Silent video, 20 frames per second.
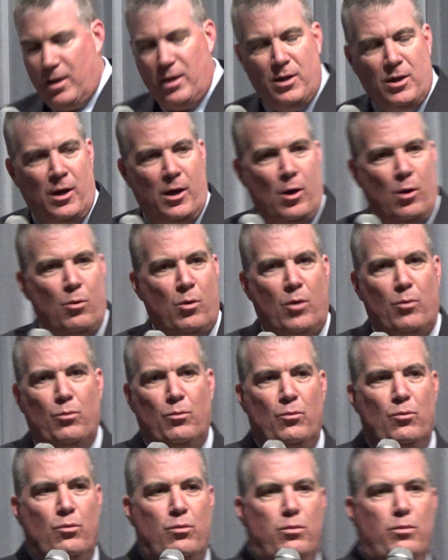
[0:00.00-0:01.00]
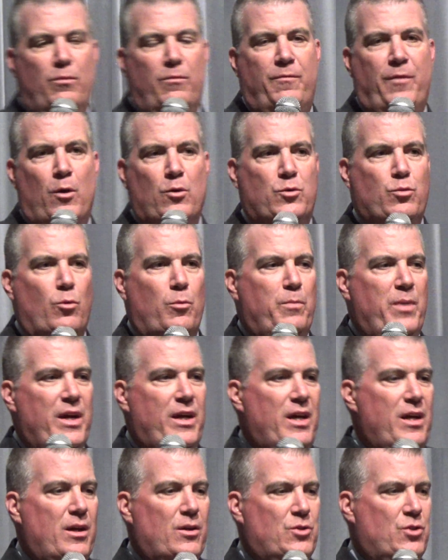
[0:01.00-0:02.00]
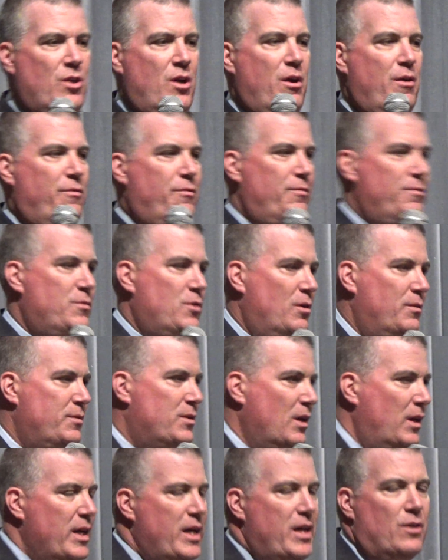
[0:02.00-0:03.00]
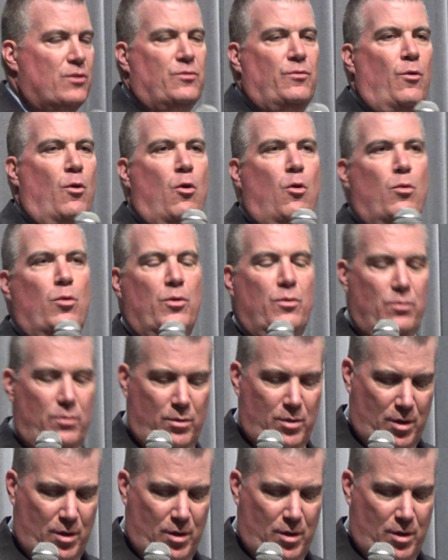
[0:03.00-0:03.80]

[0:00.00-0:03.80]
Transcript: You know, folks, we're picking a sheriff to lead us forward.